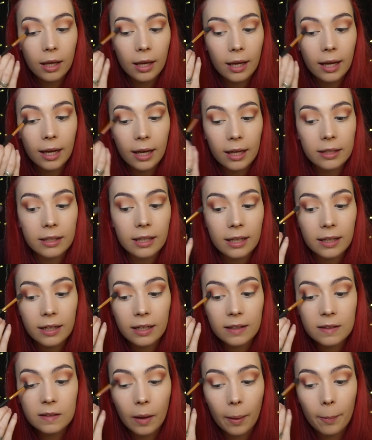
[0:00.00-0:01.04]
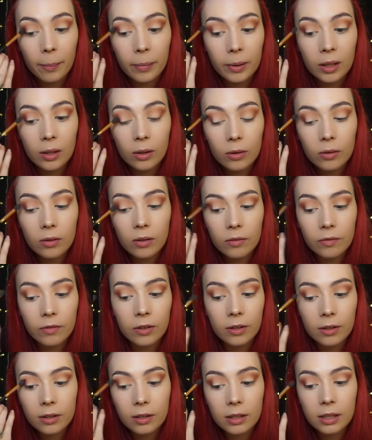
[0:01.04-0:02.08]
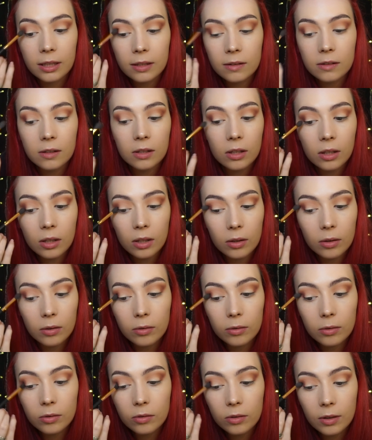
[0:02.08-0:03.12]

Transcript: And it is beautiful, it's huge.